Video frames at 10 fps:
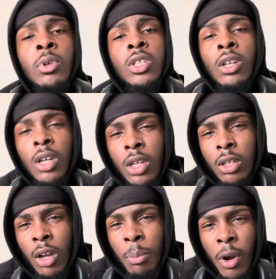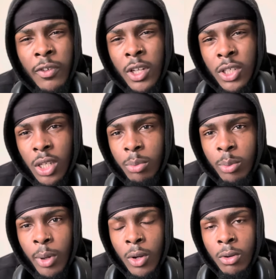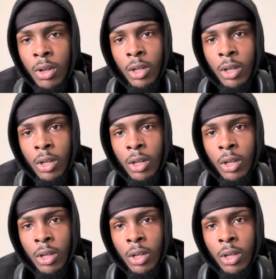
is a perfect example, bro.